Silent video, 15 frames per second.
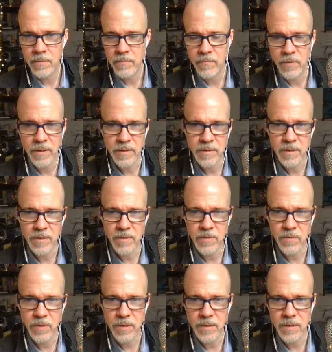Frank says
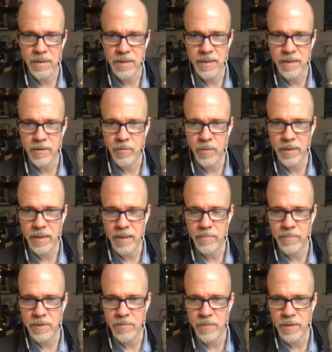Circuit City had great
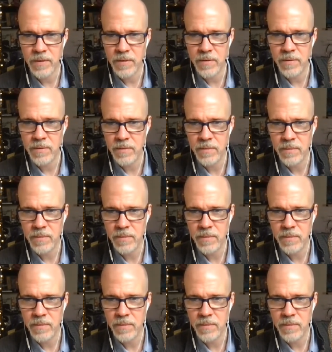atmosphere.